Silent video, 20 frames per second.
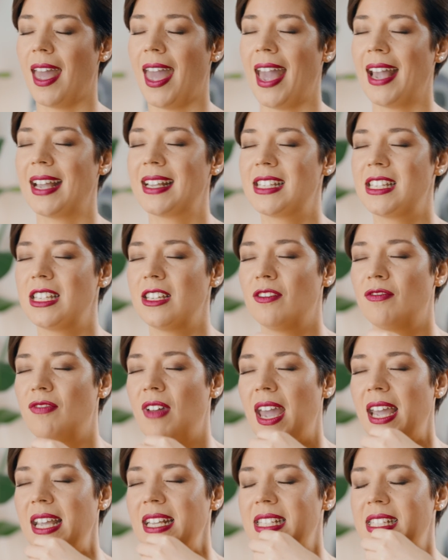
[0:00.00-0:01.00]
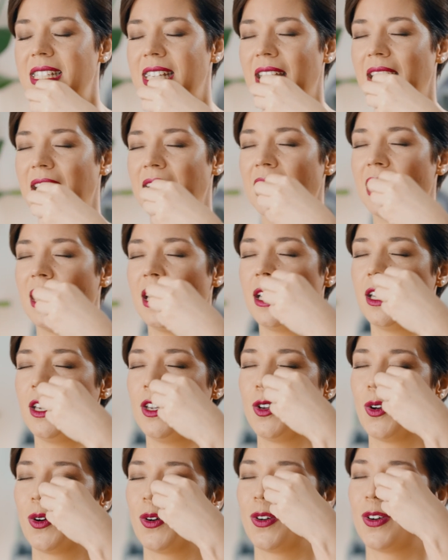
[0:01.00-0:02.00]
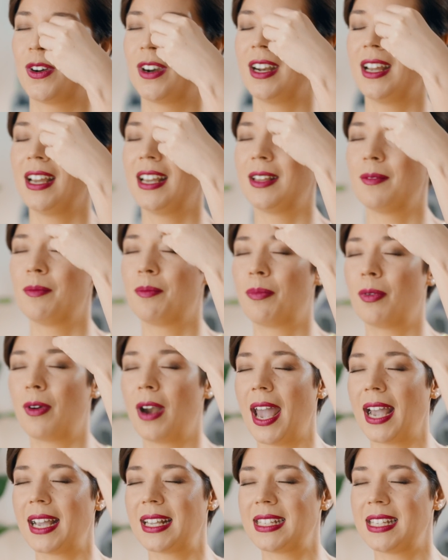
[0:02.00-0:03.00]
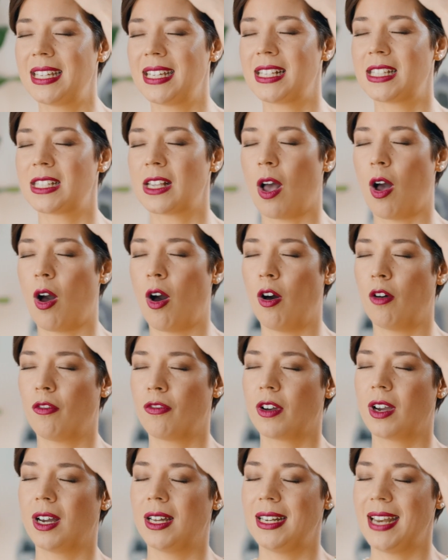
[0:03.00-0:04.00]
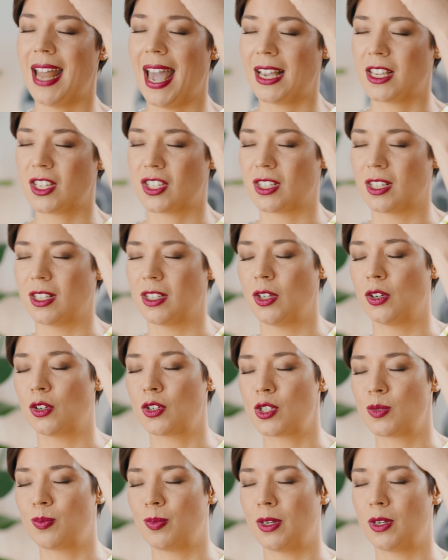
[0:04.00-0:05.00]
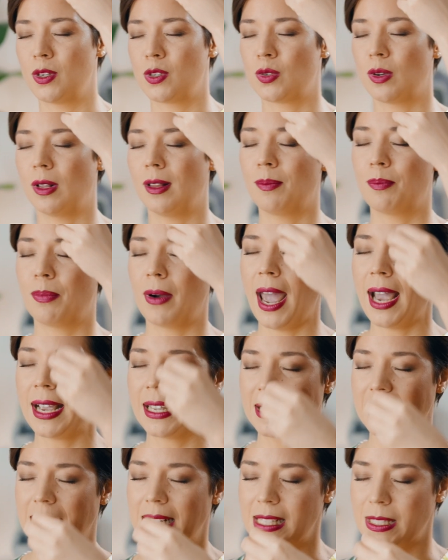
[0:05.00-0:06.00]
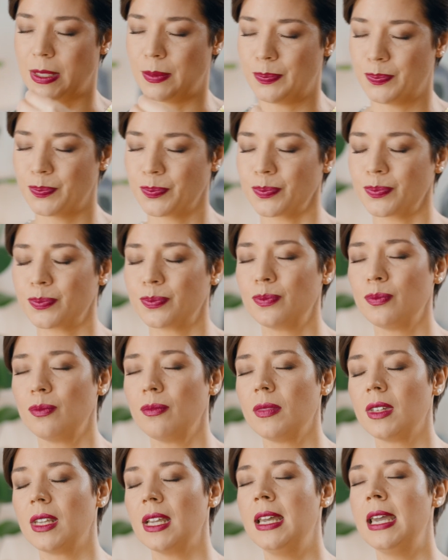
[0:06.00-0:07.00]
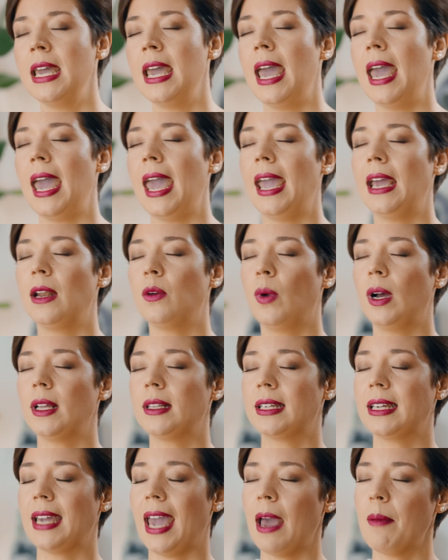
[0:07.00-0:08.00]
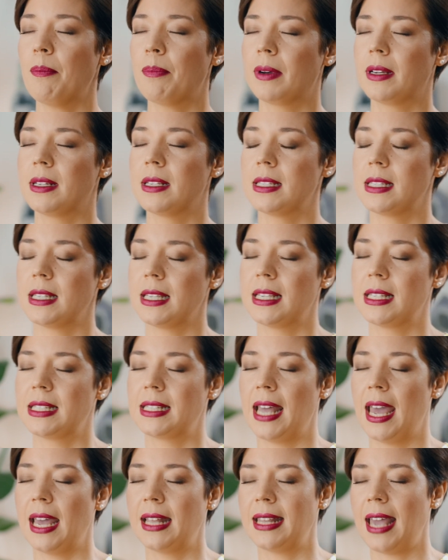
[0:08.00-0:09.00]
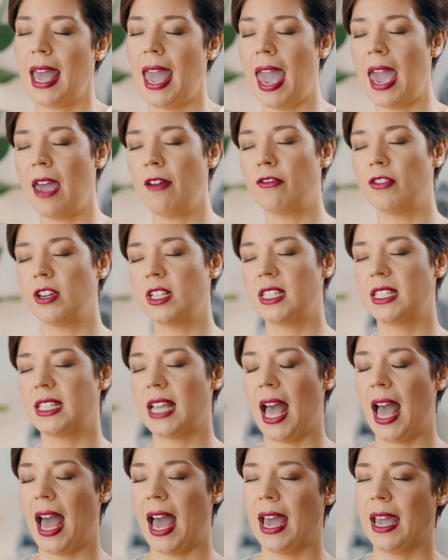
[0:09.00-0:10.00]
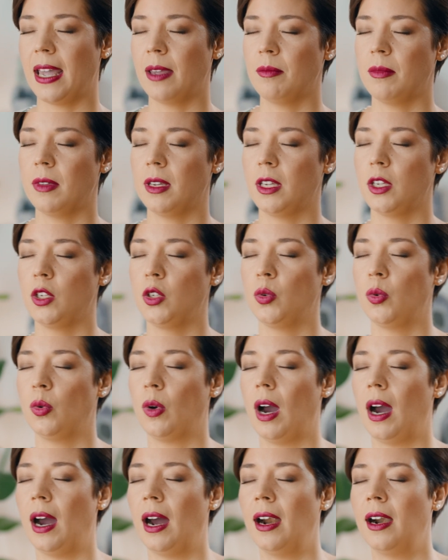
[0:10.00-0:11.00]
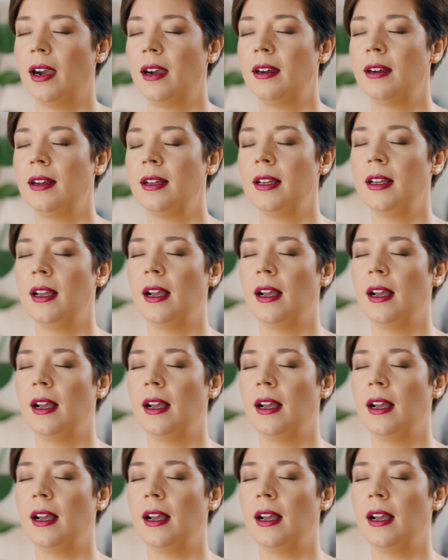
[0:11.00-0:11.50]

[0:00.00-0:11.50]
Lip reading: activating your practice of connection, your spiritual practice. And what happens is that every time you are